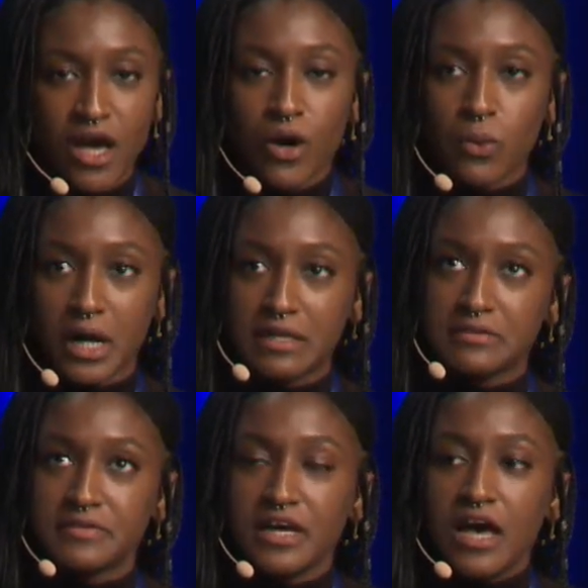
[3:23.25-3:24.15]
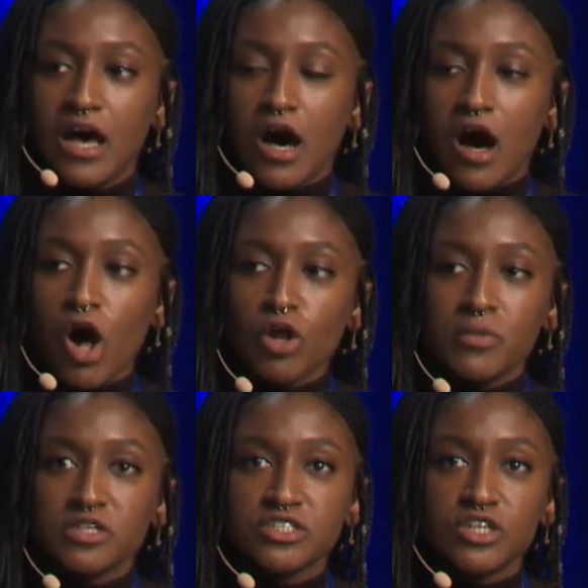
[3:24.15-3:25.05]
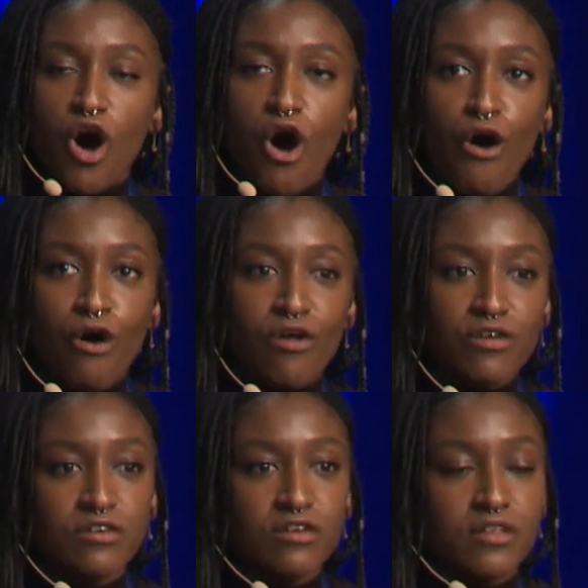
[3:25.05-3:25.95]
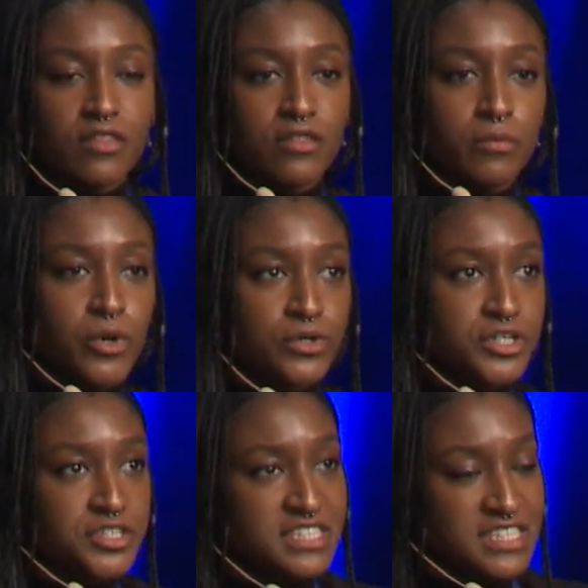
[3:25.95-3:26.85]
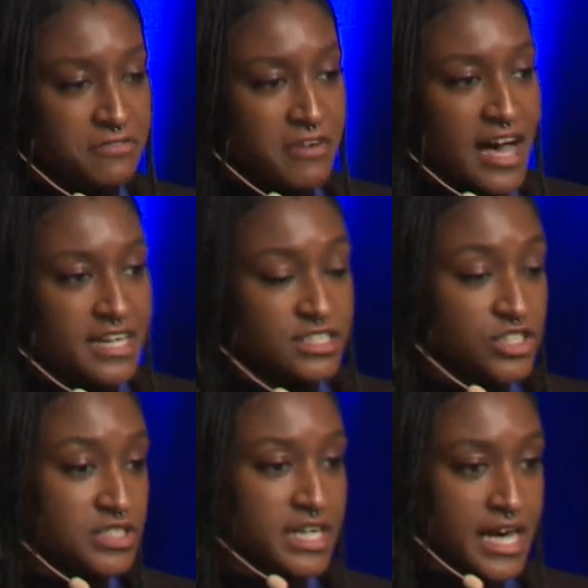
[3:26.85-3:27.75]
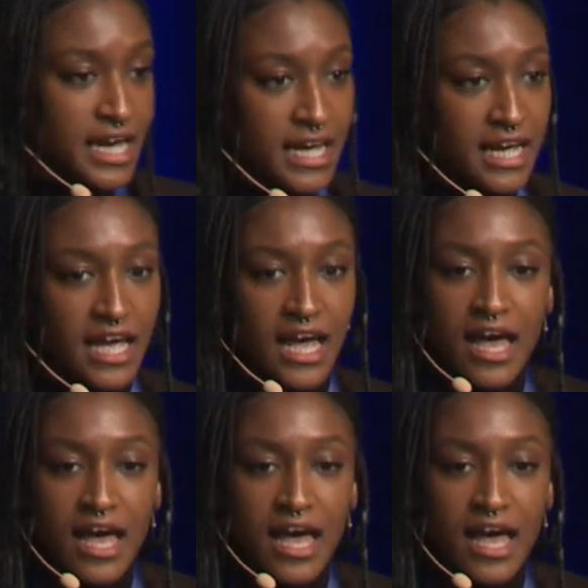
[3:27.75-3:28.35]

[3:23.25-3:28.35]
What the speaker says: Well, almost all the modern devices today,